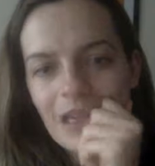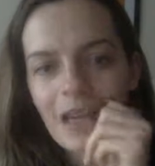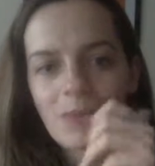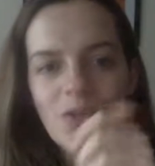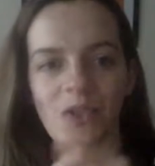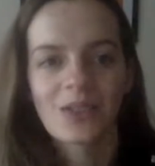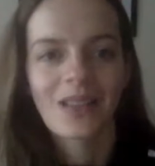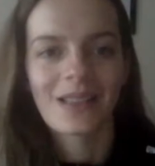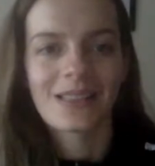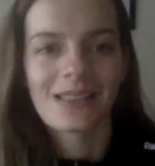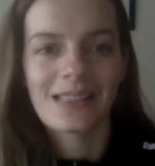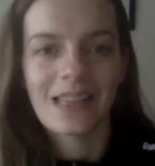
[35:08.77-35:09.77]
I'm just
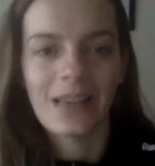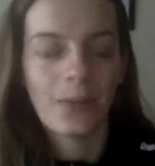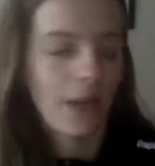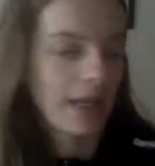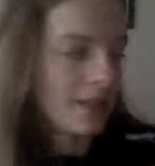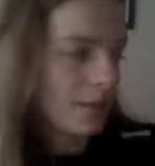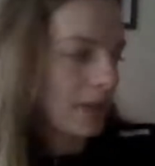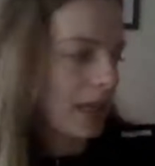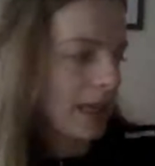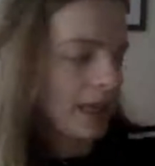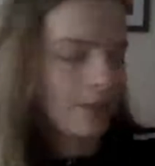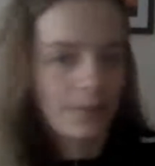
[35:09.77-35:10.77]
gonna see. Wait a
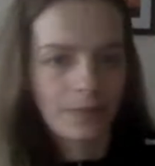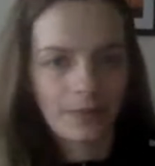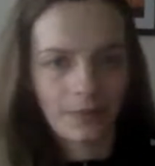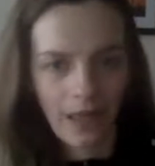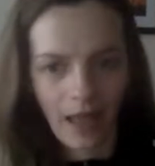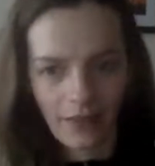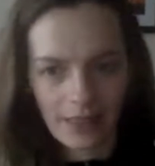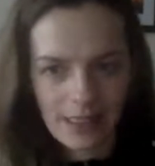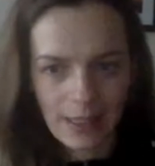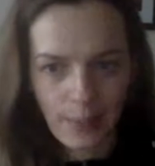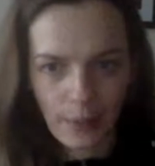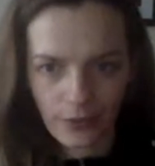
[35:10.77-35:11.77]
minute. Have a
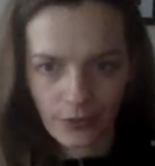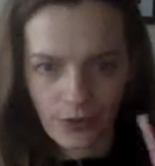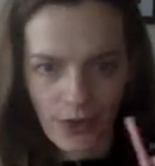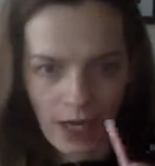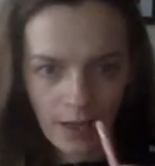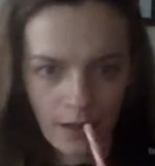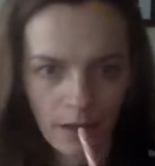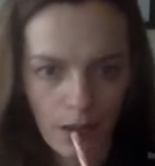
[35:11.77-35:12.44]
sip of drink.